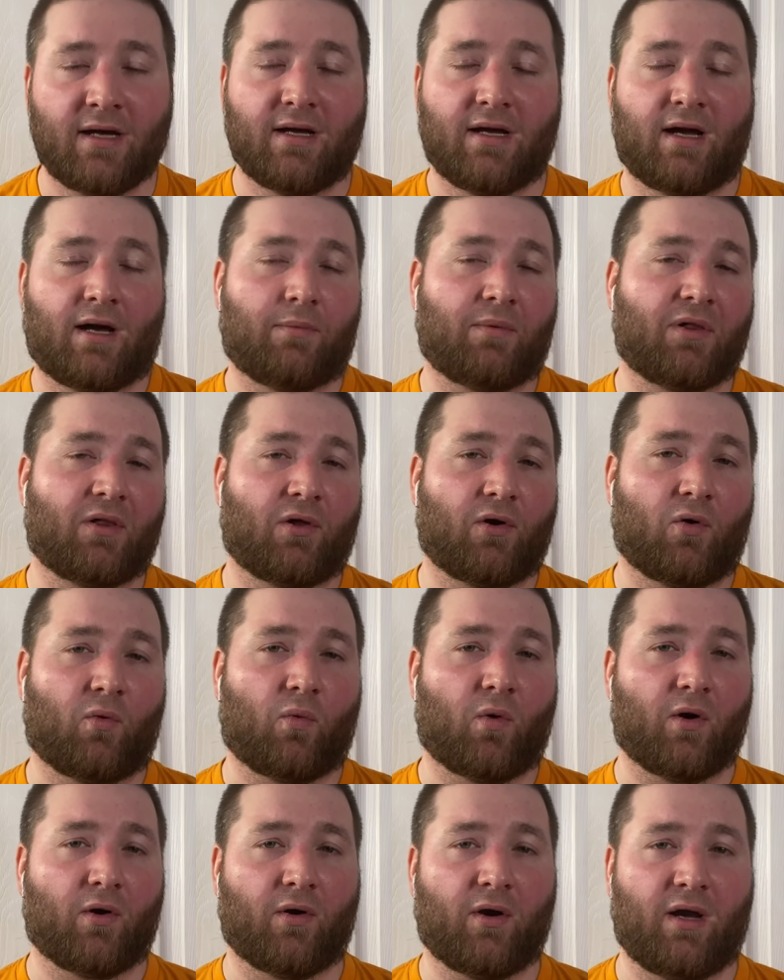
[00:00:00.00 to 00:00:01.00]
I'm a little
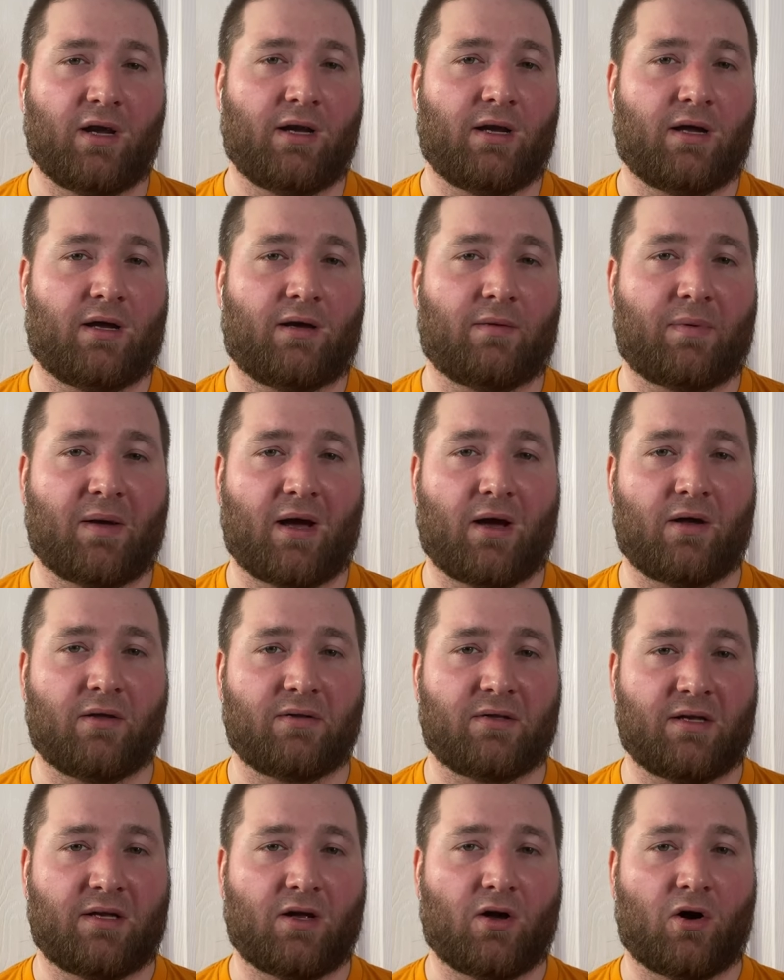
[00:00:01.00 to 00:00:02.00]
worried
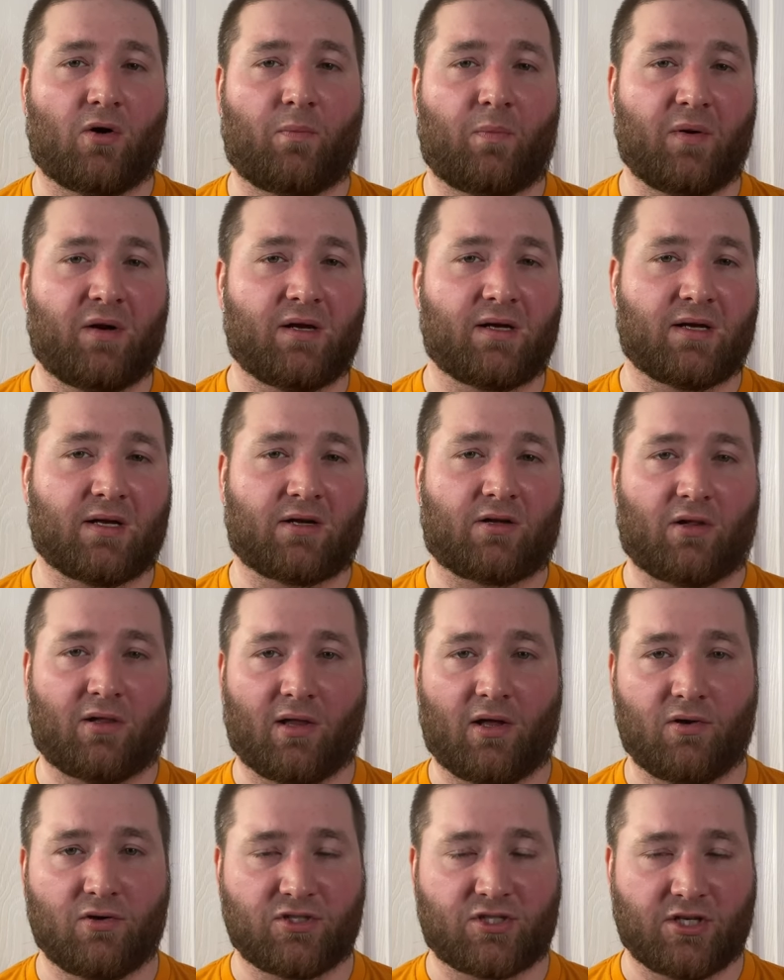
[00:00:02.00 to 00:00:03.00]
about the opening and
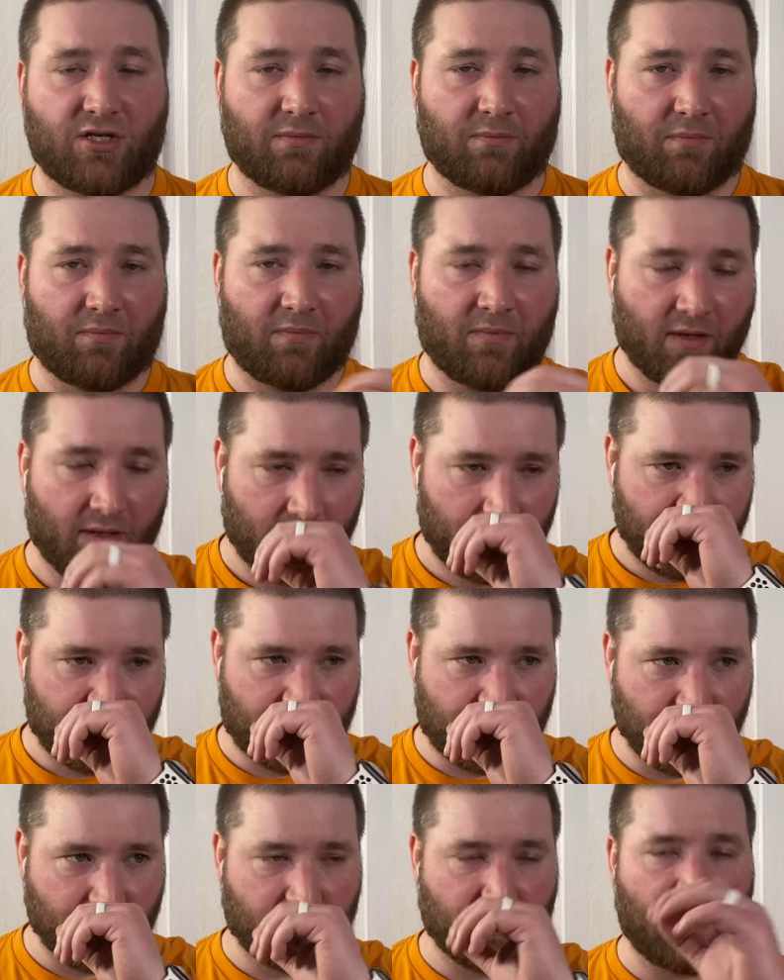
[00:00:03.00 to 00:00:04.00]
closing,
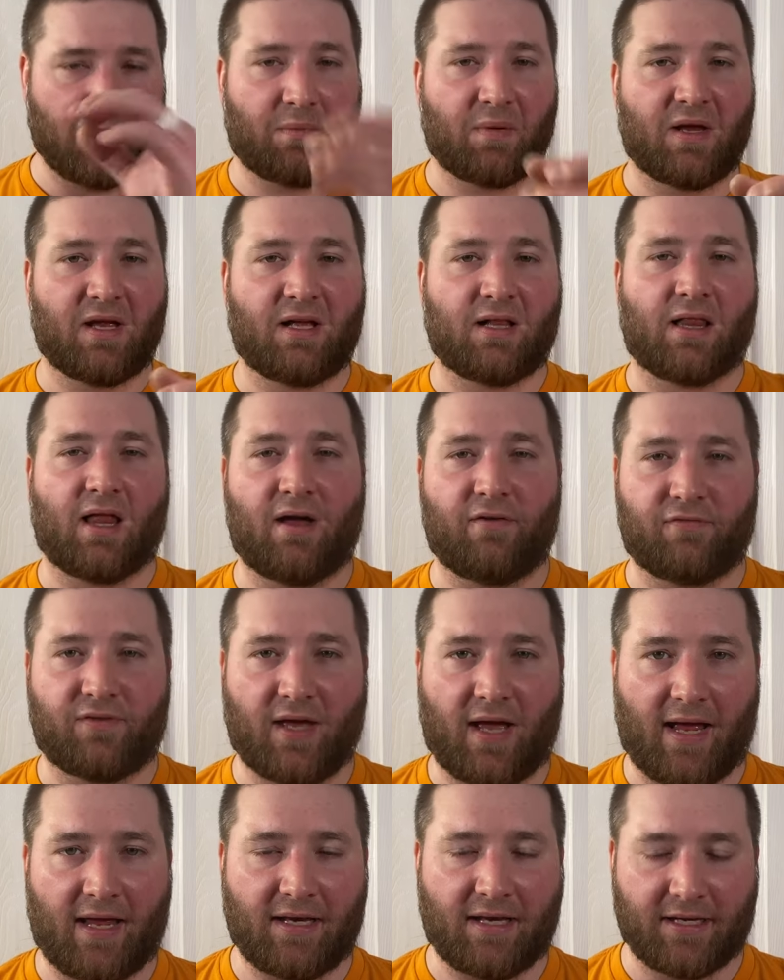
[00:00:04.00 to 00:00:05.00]
excuse me, being
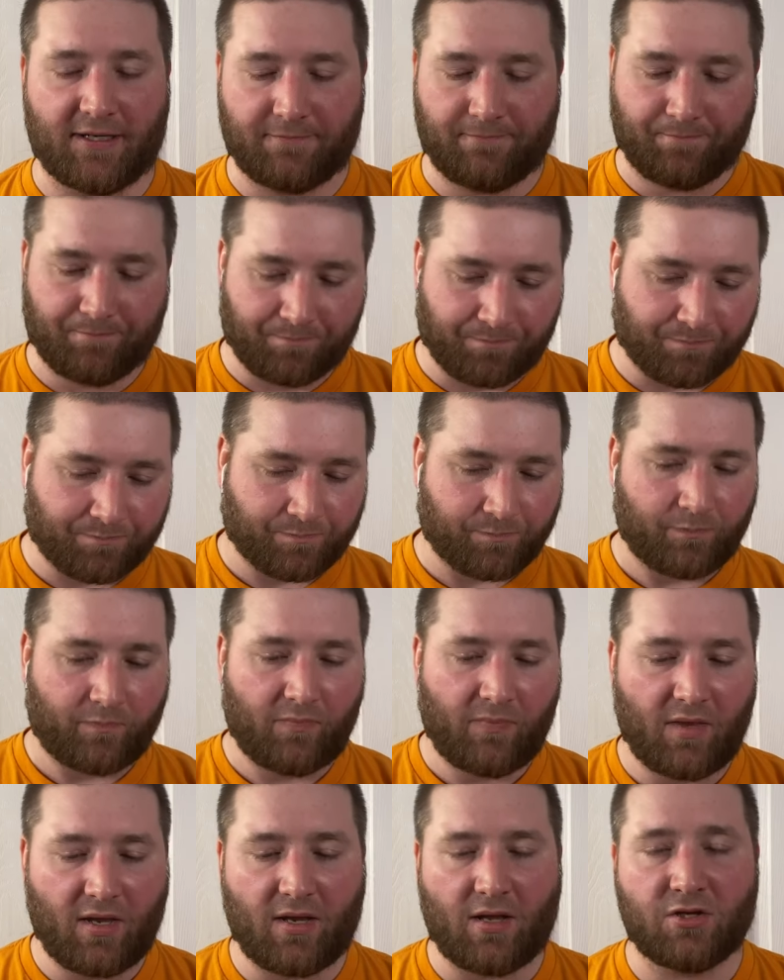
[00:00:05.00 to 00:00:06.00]
left-handed.
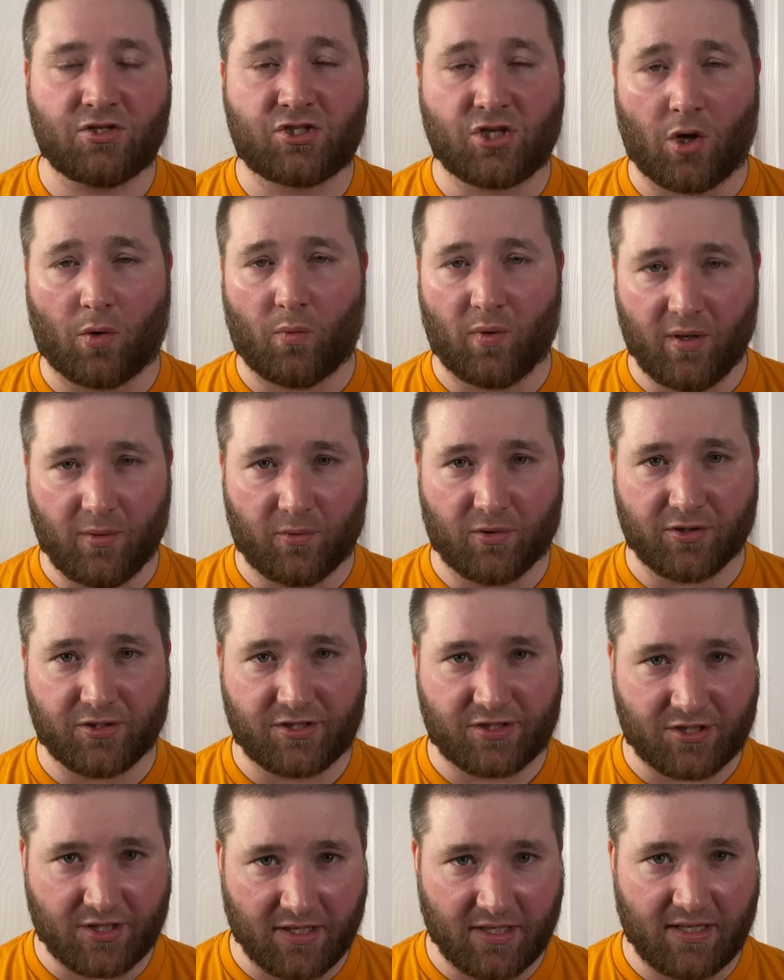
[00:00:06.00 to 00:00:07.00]
So we will
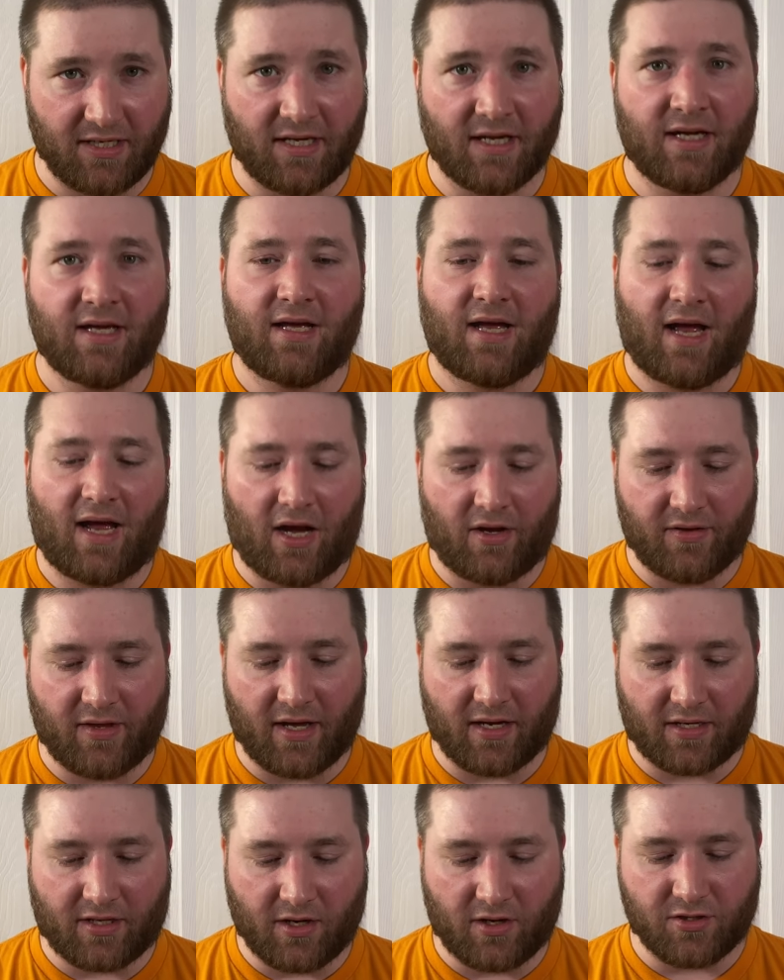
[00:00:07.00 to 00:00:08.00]
see how
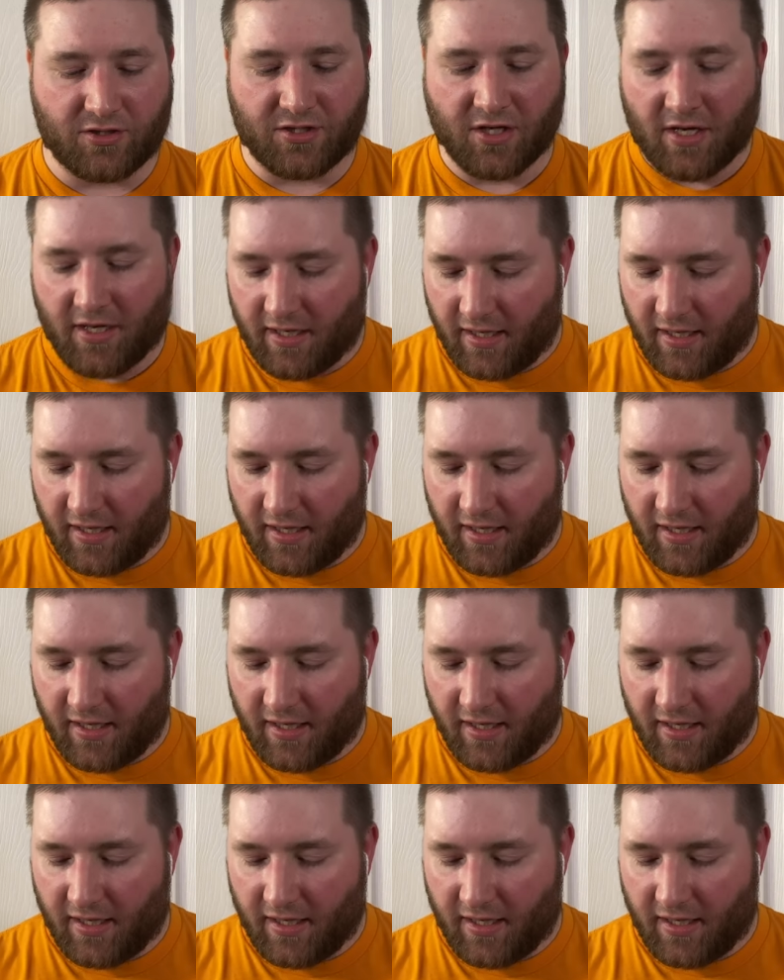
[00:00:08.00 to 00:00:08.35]
that goes.